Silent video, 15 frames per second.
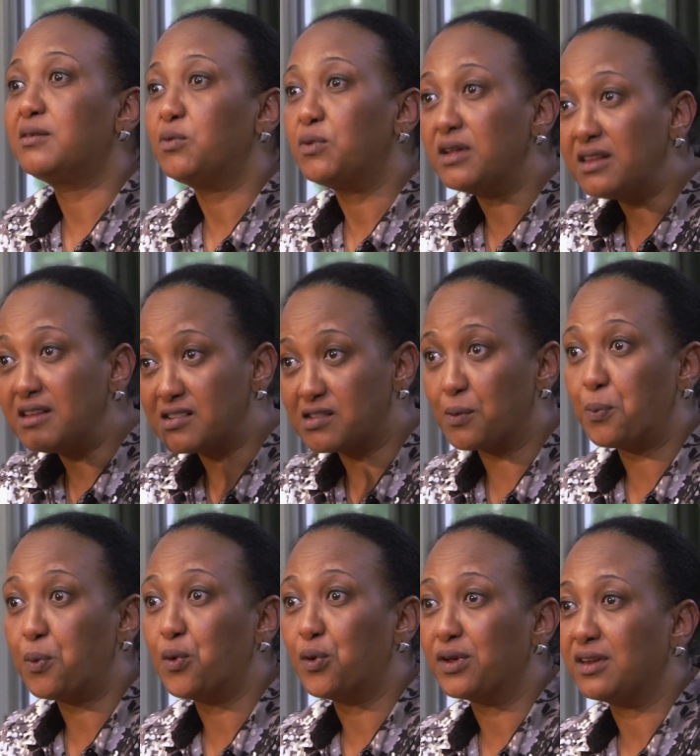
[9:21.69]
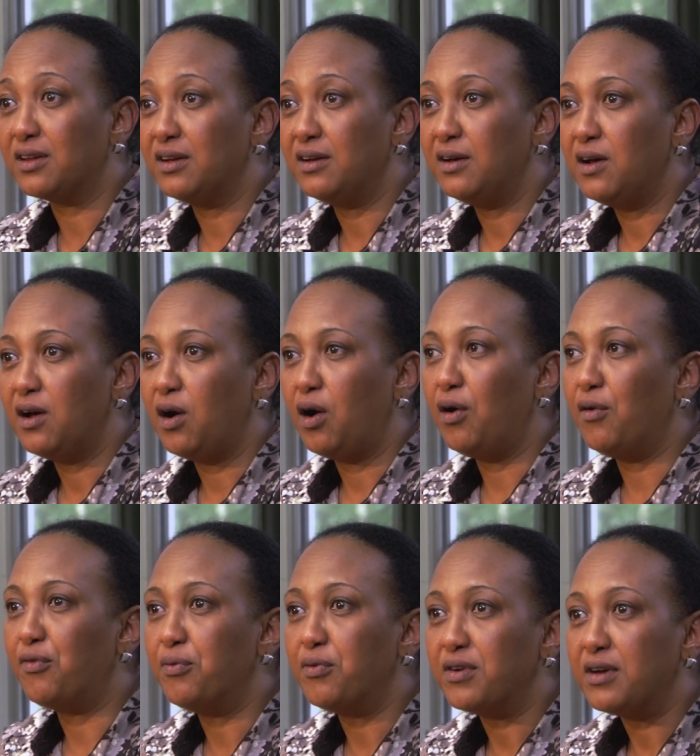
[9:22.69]
with the support
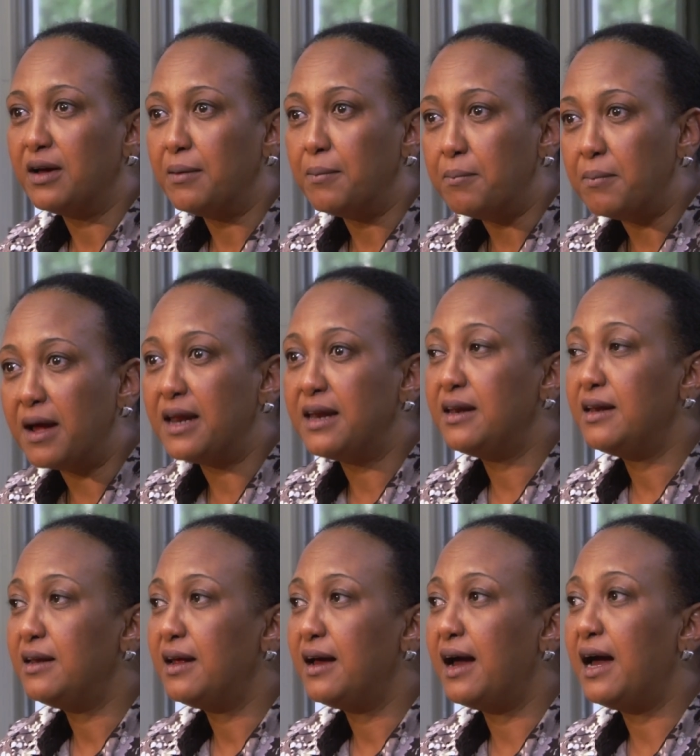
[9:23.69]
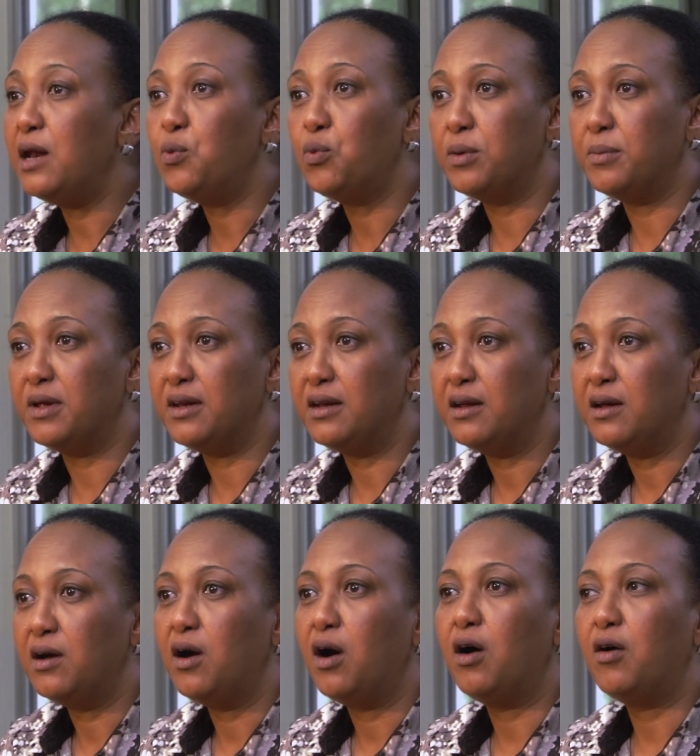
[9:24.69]
of men and women
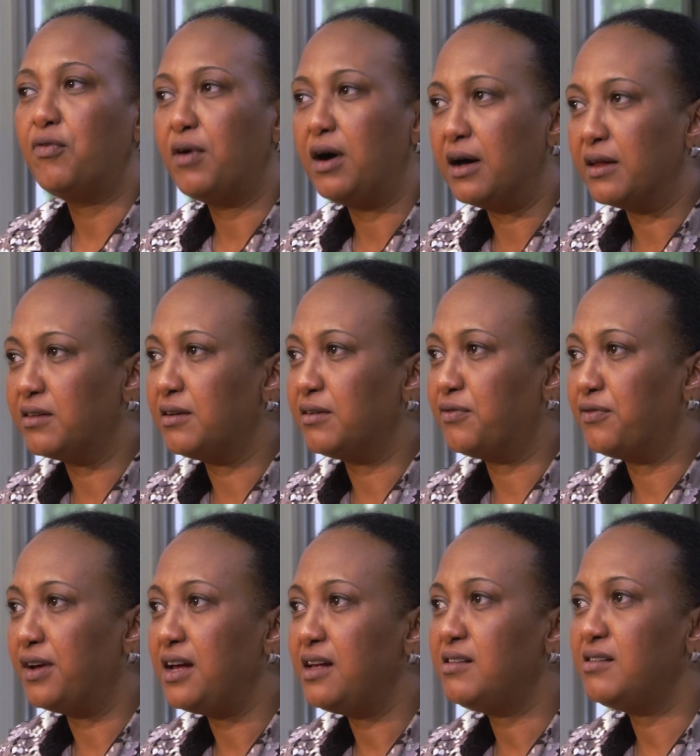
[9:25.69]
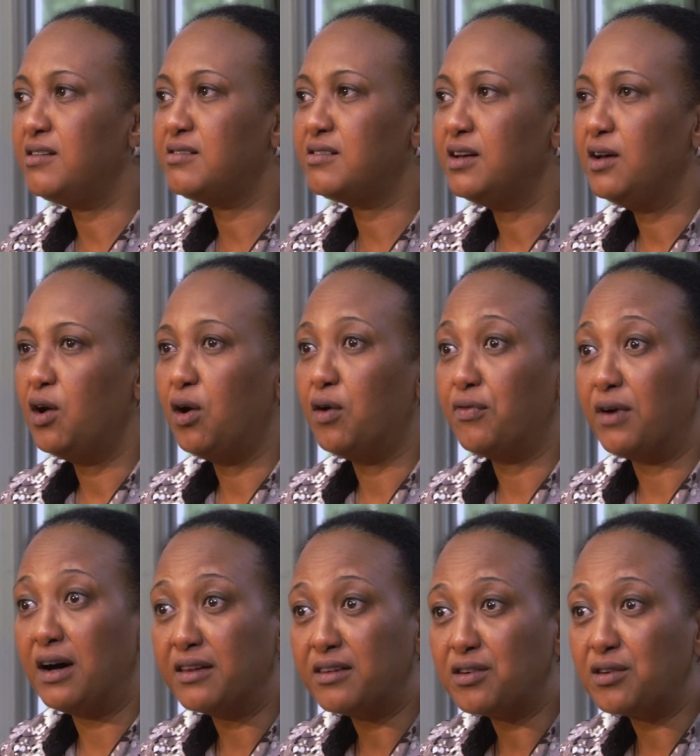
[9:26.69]
of other faiths, of
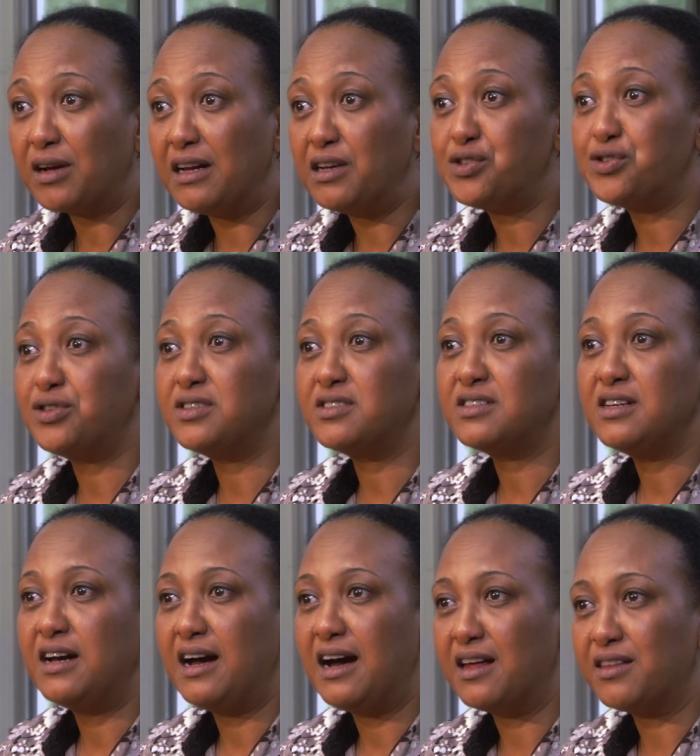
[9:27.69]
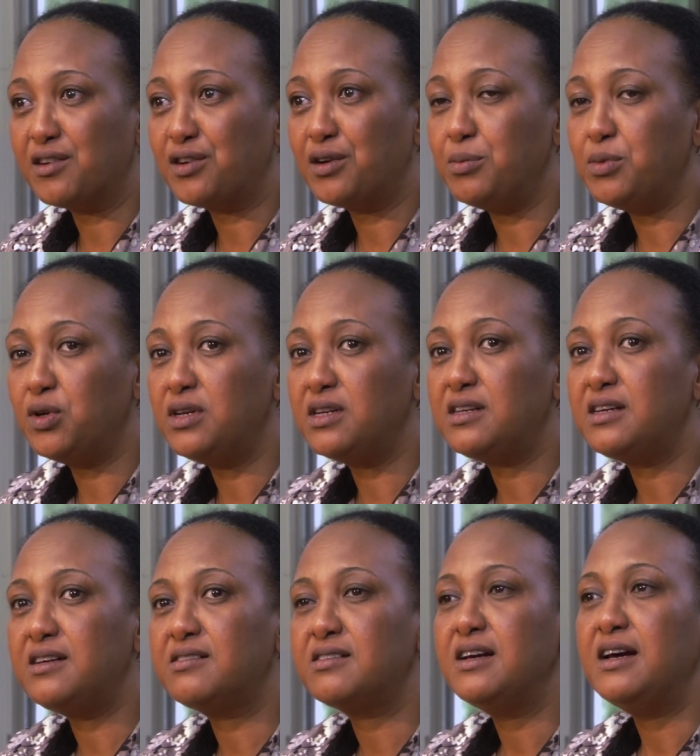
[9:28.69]
other cultures, other
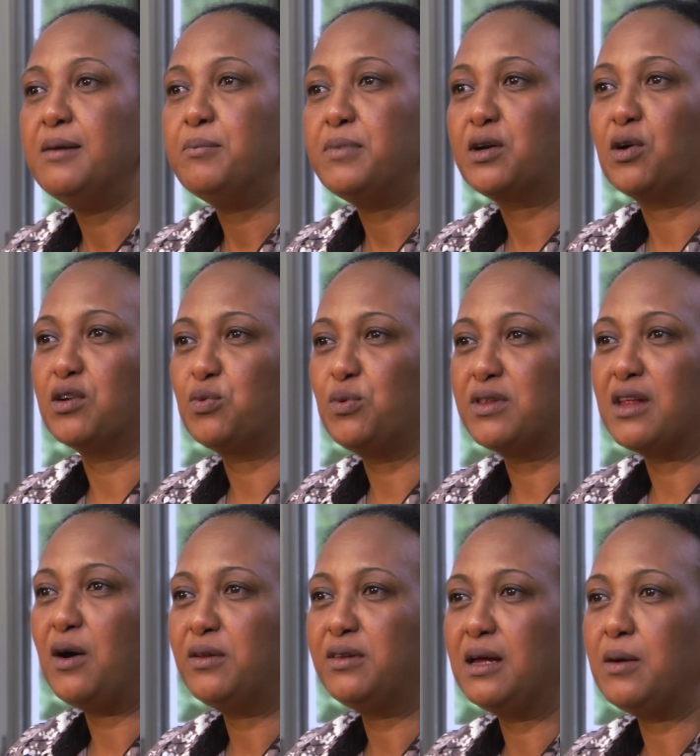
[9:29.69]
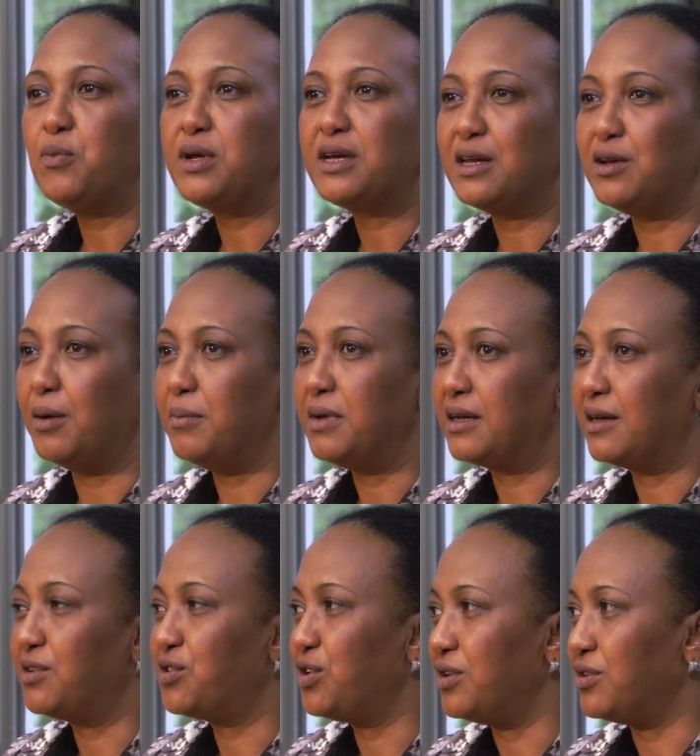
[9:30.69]
communities because without them we cannot
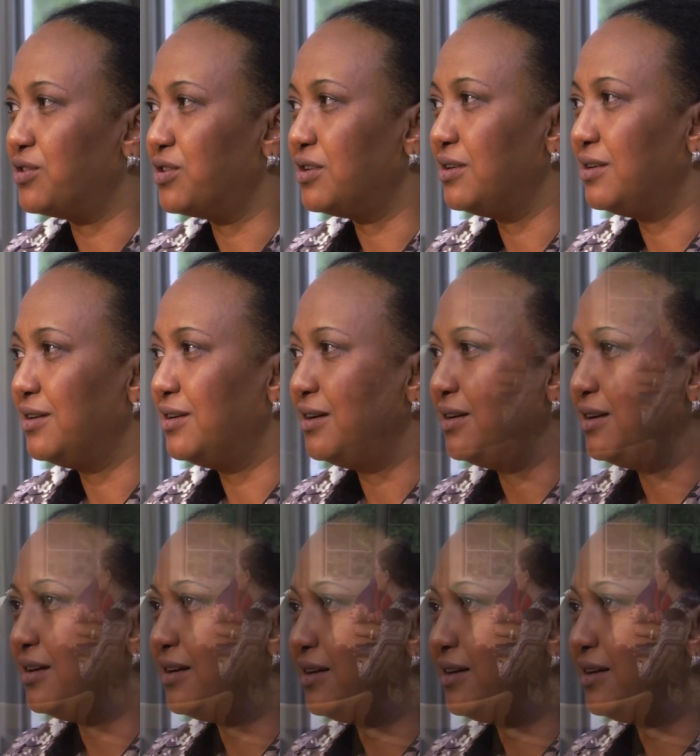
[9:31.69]
make a change.